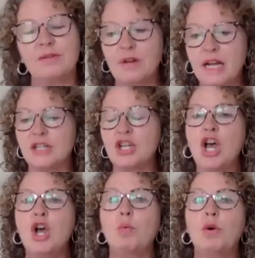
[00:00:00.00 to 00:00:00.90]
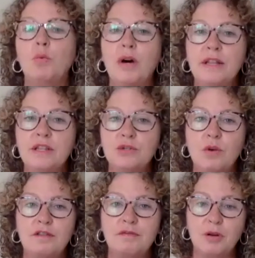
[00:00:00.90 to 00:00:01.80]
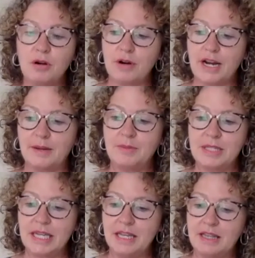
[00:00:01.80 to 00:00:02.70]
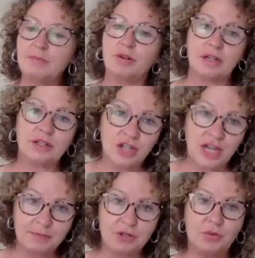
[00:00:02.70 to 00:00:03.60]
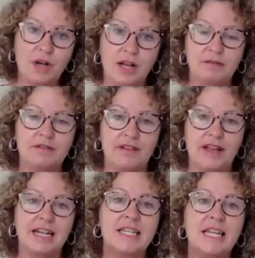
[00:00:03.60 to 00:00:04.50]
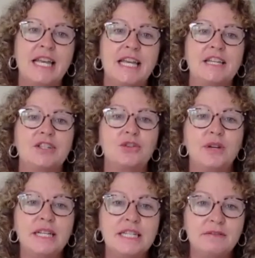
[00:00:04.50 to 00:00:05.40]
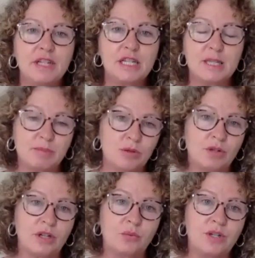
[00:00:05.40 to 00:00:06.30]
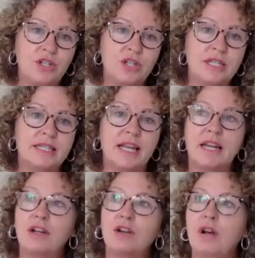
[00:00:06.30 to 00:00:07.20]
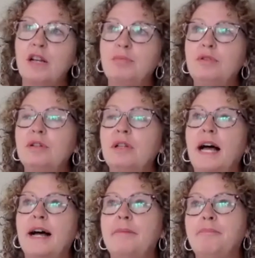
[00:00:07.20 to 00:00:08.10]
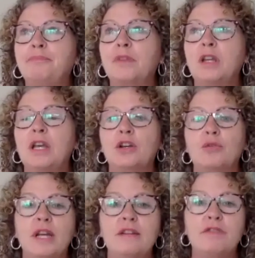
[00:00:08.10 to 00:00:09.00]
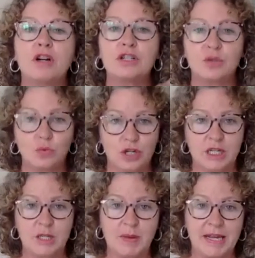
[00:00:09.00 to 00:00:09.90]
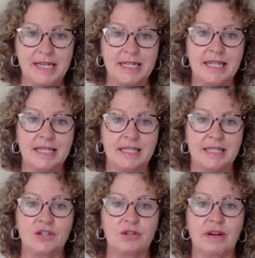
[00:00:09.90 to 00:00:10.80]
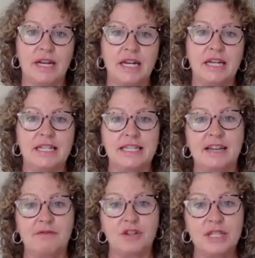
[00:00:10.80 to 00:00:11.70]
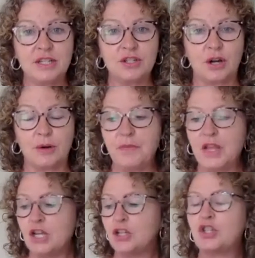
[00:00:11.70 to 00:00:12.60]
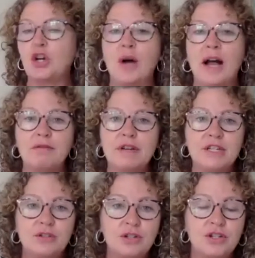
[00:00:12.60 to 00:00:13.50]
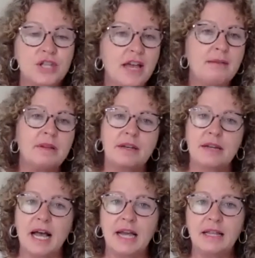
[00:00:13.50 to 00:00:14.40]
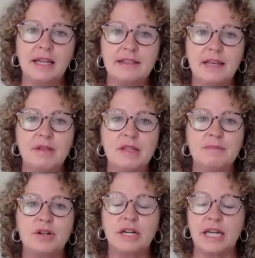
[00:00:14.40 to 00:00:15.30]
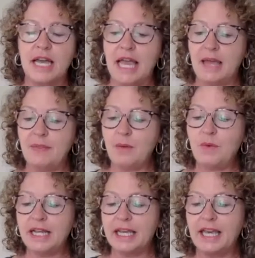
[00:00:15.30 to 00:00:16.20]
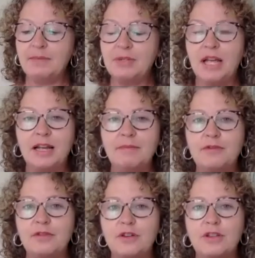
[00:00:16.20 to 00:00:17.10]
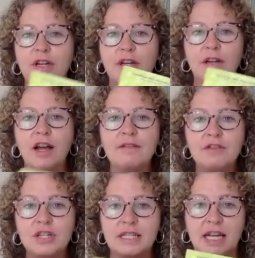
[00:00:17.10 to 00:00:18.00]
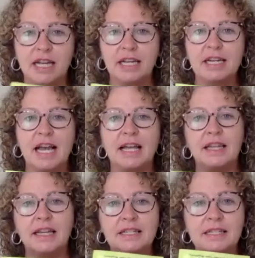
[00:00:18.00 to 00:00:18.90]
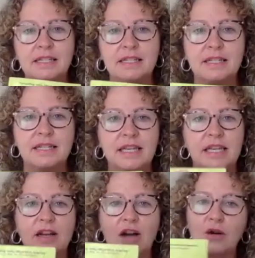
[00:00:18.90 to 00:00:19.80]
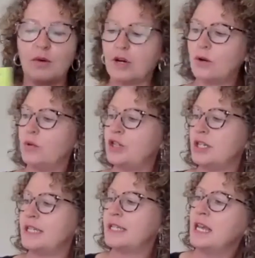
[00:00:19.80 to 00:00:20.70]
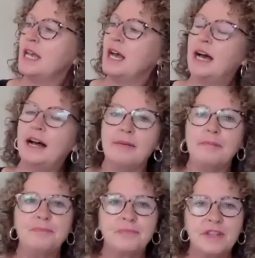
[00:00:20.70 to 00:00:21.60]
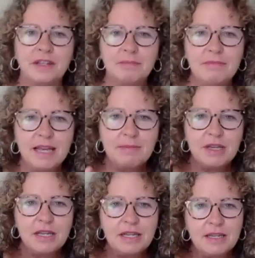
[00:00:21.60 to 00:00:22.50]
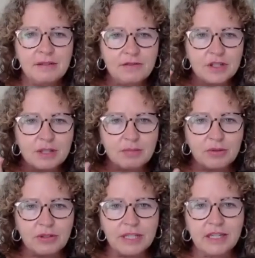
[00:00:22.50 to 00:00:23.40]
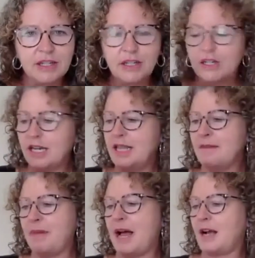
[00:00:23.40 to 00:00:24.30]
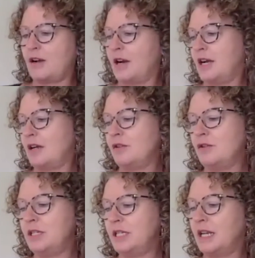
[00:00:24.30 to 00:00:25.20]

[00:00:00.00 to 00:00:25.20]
Right. Well, one of the 12 programs in the book, chapter 12, in fact, is Creativity Explored, which is an incredible creative arts workspace that's integrated in San Francisco. So I researched them and highlight them in the book. And then when it came time for the cover design, I licensed the artwork, which is maybe visible here in the background.